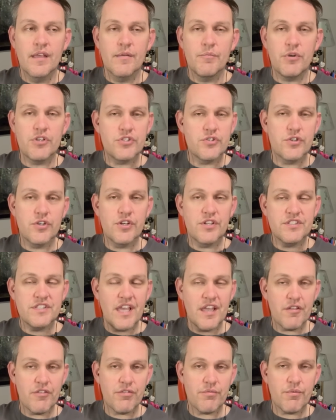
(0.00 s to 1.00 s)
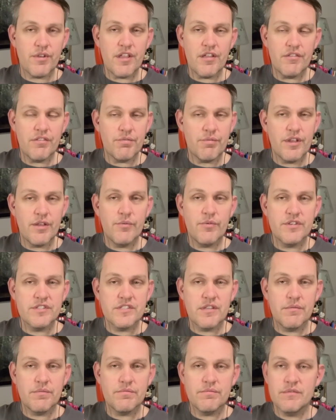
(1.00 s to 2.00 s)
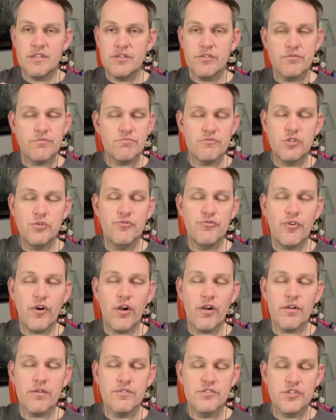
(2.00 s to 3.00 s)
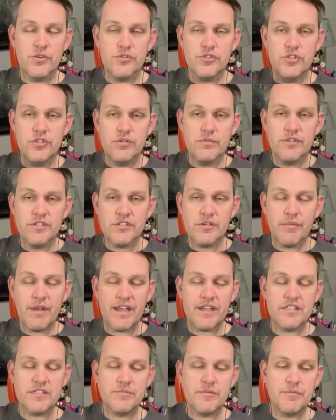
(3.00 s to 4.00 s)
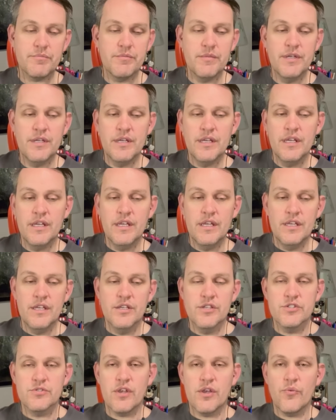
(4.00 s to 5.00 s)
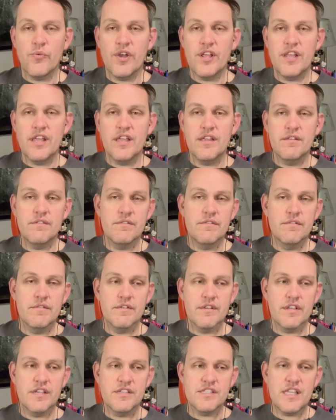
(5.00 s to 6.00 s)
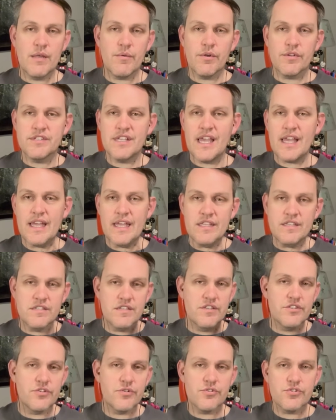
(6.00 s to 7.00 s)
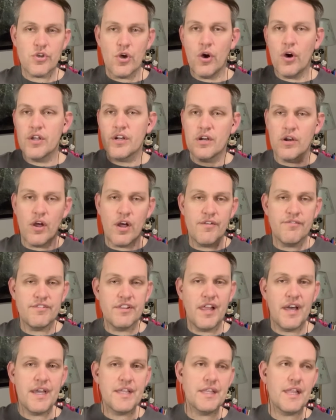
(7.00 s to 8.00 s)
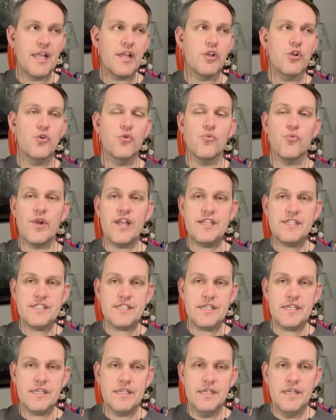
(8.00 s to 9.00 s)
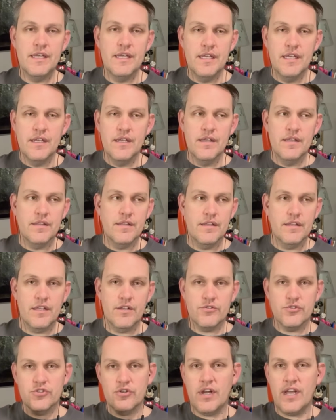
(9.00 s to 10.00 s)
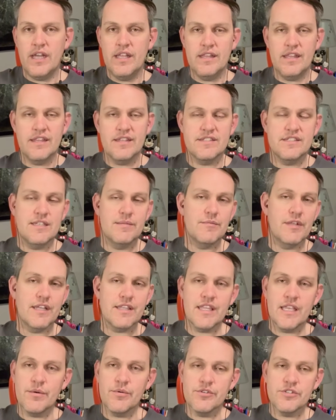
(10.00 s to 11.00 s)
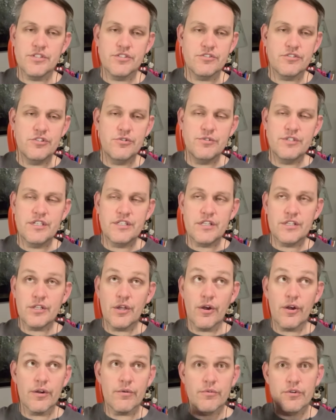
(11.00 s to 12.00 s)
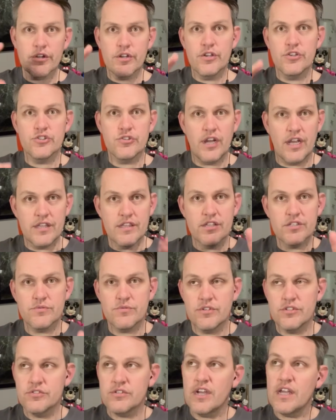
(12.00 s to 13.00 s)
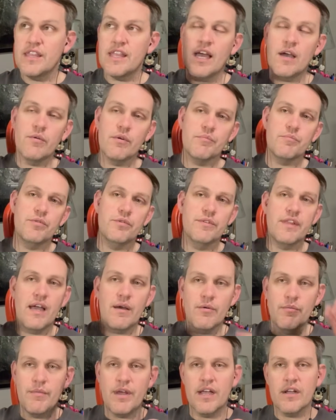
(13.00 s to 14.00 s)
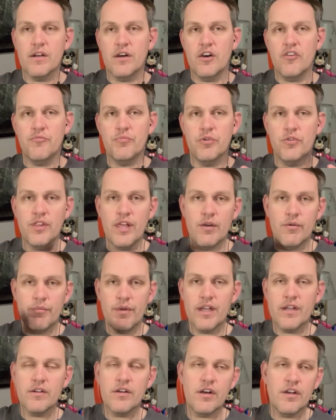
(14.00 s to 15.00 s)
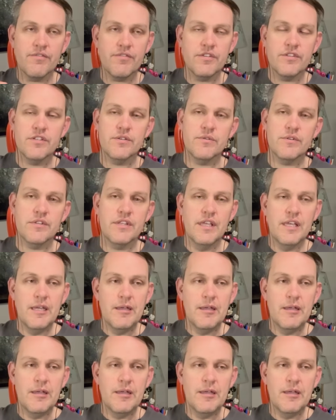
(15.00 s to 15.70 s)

but you couldn't take three. Three was the, the too far, so two was your maximum. So I went in because they were taking sensors on and offline like crazy. I'm gonna try, it seemed like they were just shooting in the dark. We're gonna try this one, try that one, pull that one back off, pull that one back off, and doing.